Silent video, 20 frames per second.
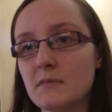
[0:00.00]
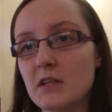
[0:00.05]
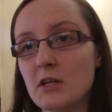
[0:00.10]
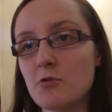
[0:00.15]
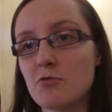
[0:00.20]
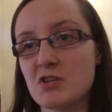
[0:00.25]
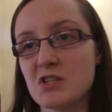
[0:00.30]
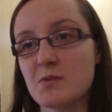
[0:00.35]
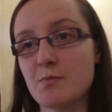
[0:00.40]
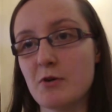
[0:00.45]

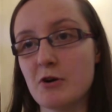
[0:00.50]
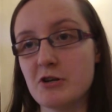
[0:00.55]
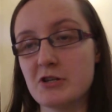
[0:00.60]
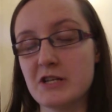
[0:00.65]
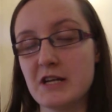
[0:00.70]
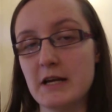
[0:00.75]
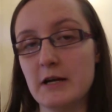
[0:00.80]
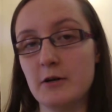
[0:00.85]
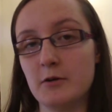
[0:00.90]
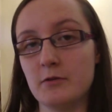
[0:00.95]

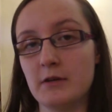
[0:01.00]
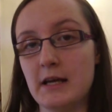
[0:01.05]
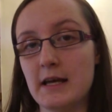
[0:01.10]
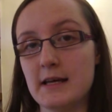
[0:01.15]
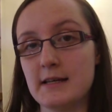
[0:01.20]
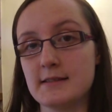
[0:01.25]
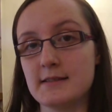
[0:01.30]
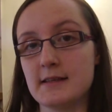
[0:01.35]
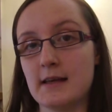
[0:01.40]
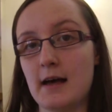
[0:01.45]
respiratory
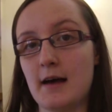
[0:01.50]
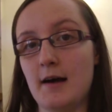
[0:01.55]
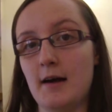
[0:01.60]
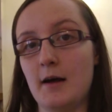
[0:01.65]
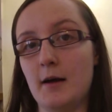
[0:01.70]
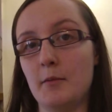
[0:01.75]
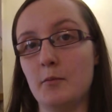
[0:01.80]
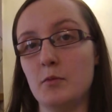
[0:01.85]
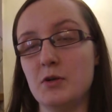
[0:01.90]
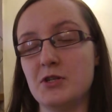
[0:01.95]
illness,
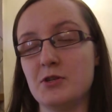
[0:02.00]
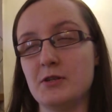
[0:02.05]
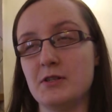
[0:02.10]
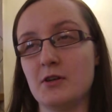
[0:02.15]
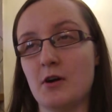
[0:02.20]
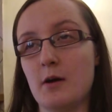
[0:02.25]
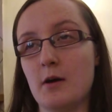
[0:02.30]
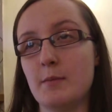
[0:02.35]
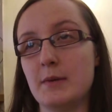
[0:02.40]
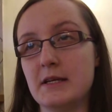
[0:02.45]
we're doing
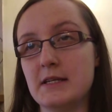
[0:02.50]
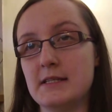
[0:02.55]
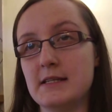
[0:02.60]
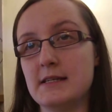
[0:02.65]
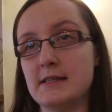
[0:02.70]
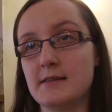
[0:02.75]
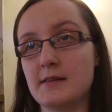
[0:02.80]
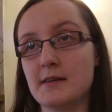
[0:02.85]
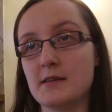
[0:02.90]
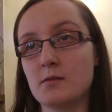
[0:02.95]

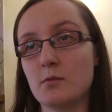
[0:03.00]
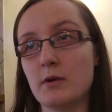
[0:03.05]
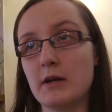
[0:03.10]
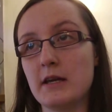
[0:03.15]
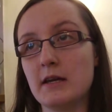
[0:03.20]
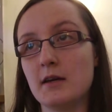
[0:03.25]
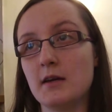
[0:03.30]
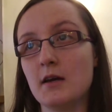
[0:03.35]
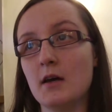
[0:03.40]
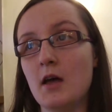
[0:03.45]
diabetes this
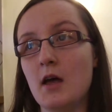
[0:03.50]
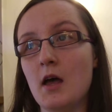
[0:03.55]
week,